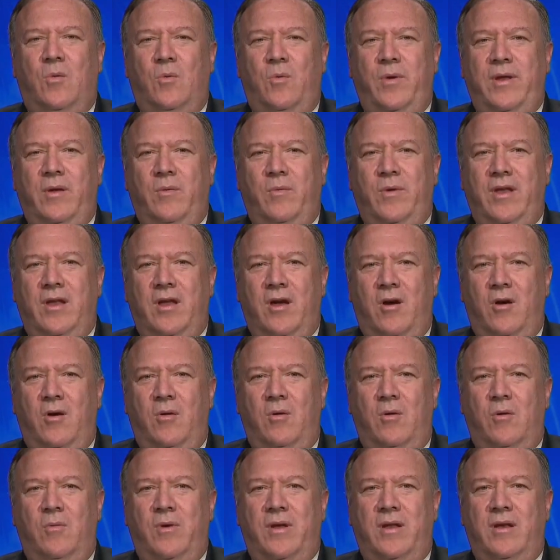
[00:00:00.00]
We
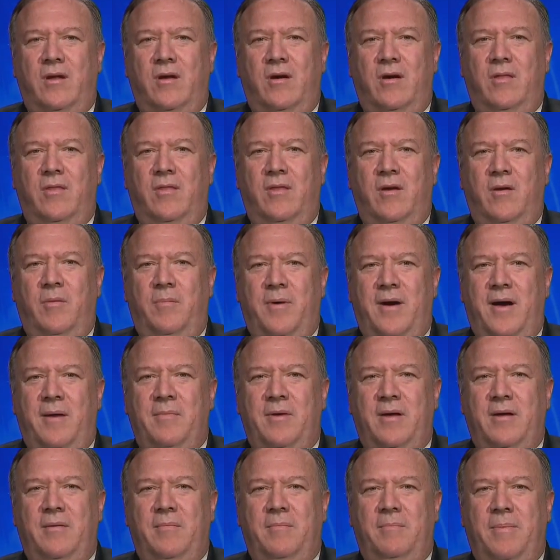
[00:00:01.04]
know what the
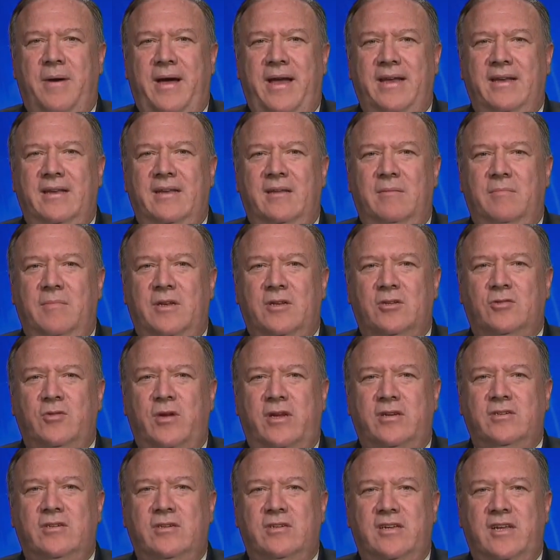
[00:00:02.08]
Obama-Biden
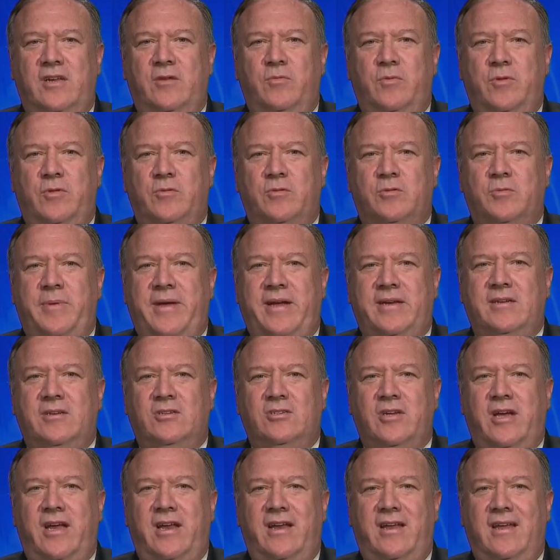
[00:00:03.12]
administration did with respect to
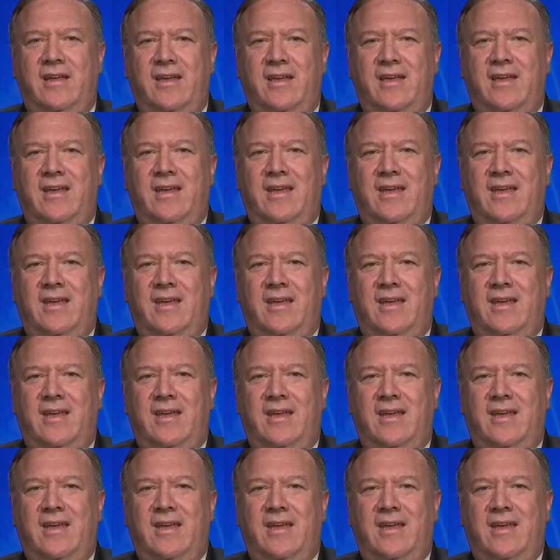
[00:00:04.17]
China.